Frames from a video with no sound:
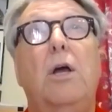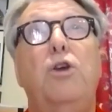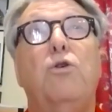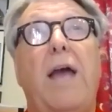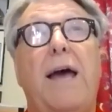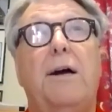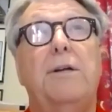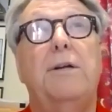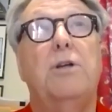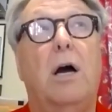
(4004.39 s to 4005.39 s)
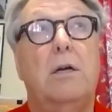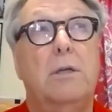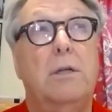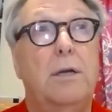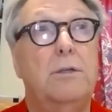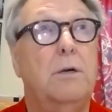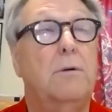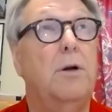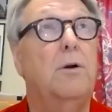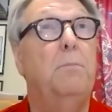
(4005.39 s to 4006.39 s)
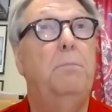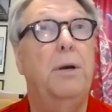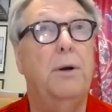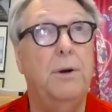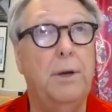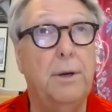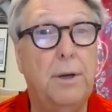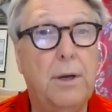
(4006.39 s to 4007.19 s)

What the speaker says: you cannot talk to that generator, period.